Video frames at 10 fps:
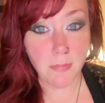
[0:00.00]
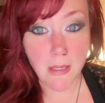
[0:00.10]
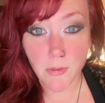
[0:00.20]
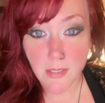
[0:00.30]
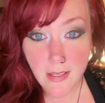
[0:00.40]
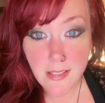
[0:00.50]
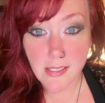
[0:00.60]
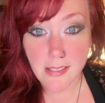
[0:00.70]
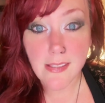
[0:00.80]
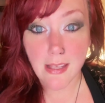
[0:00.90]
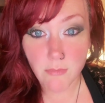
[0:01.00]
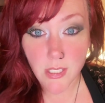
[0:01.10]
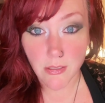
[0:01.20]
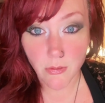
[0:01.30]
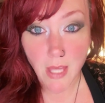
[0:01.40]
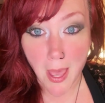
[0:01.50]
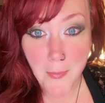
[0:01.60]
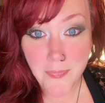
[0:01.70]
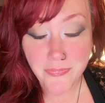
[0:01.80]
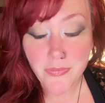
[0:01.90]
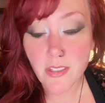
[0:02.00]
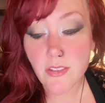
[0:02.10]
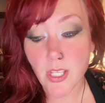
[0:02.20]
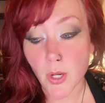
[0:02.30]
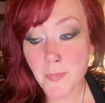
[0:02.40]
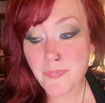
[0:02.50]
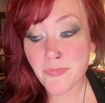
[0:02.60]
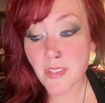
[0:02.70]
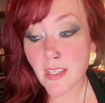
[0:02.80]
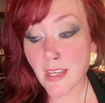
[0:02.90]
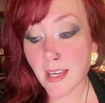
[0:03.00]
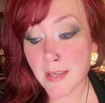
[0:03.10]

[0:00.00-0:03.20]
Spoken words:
for me to be able to assist them to do that. So